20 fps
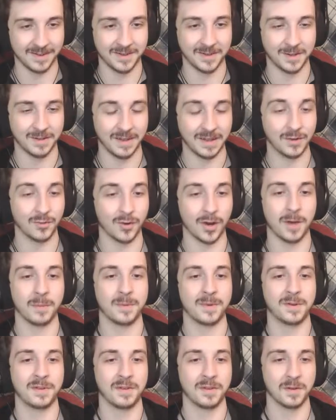they
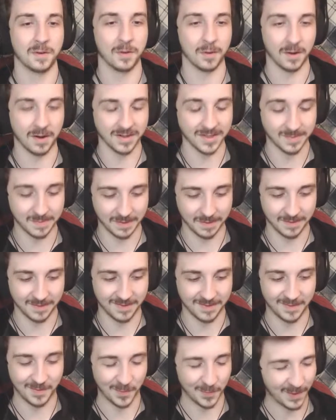dropped her husband
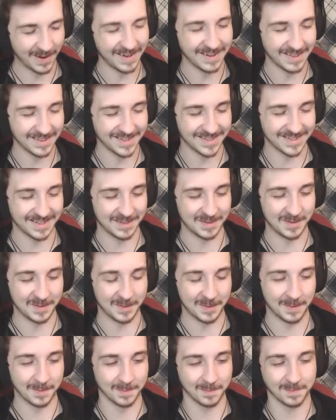right in the
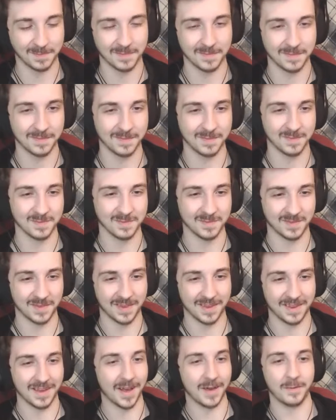center
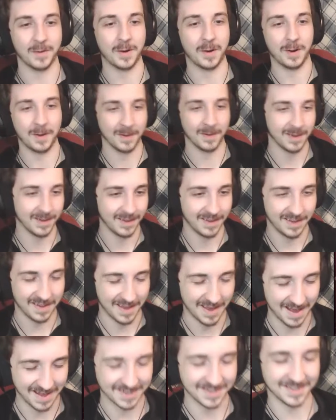of it all.
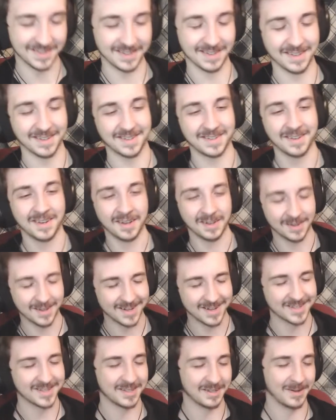Excellent.
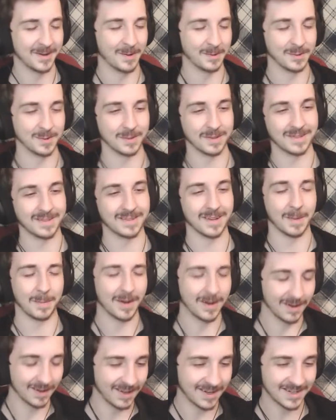Luxon knows what's up.
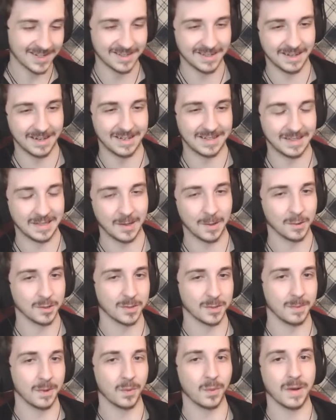Luxon is the
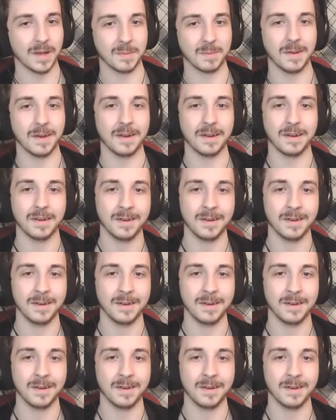ultimate wingman.